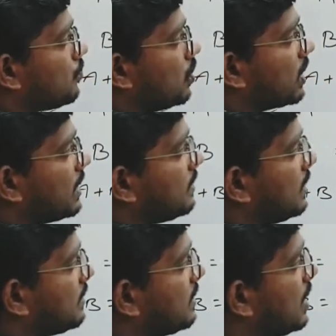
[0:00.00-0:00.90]
Okay, in
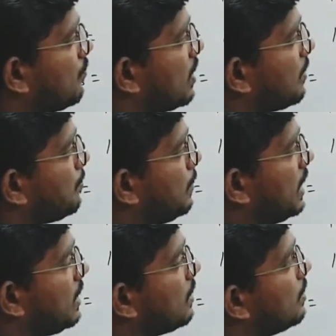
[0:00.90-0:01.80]
the same way
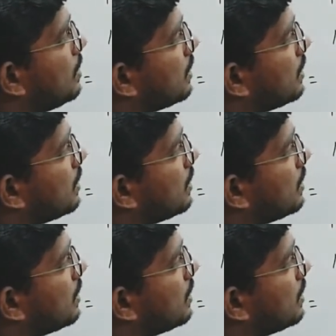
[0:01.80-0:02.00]
B,